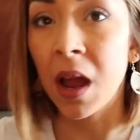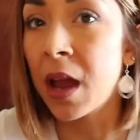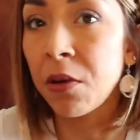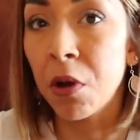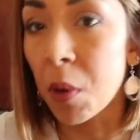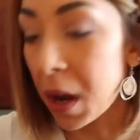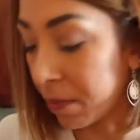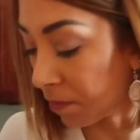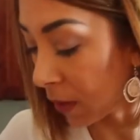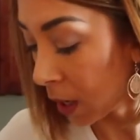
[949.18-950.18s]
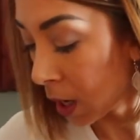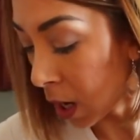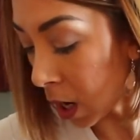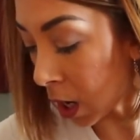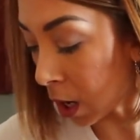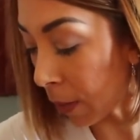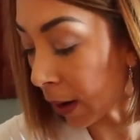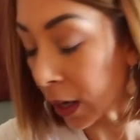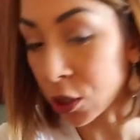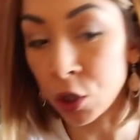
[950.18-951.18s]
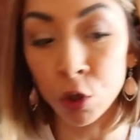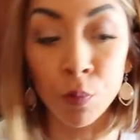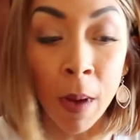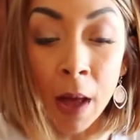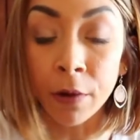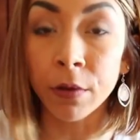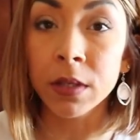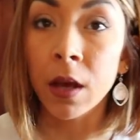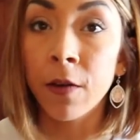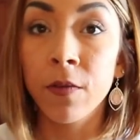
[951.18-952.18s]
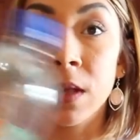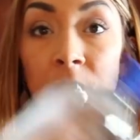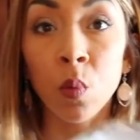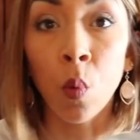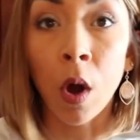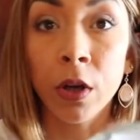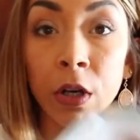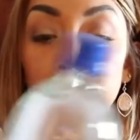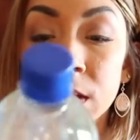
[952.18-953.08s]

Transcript: I don't know why. Um, I got two bottles of this water,